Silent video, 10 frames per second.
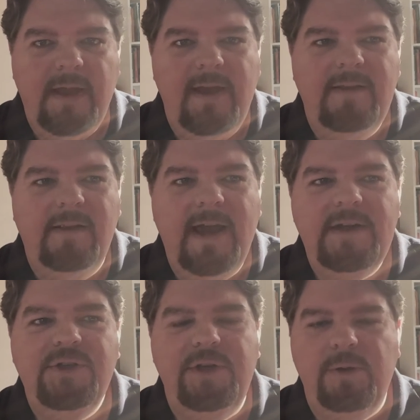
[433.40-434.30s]

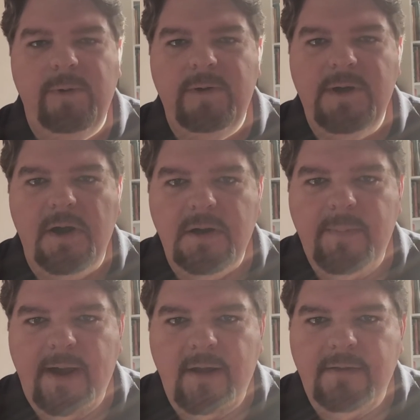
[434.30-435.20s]
last year we were talking
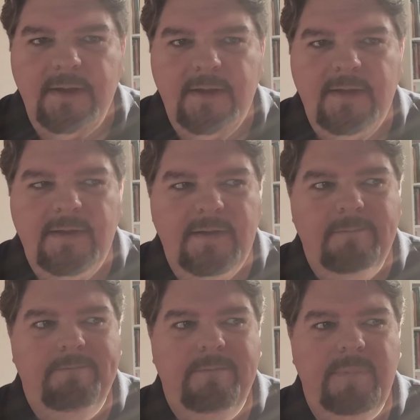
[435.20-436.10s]
about
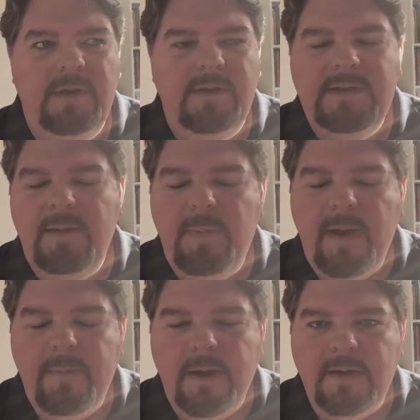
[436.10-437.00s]
the Tampa
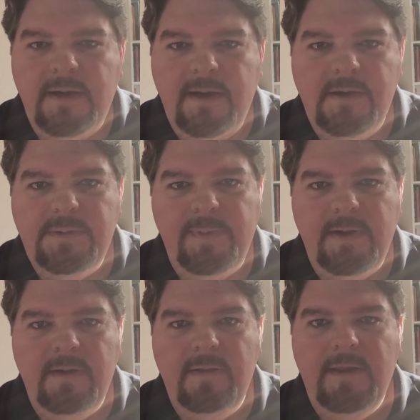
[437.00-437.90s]
Bay Buccaneers
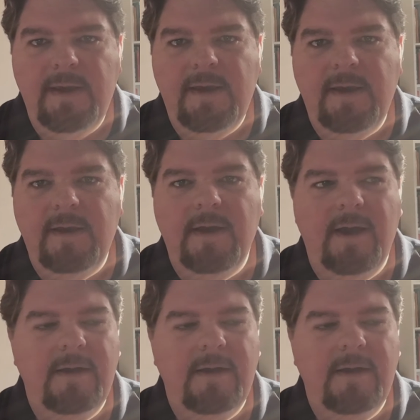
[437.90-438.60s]
being the,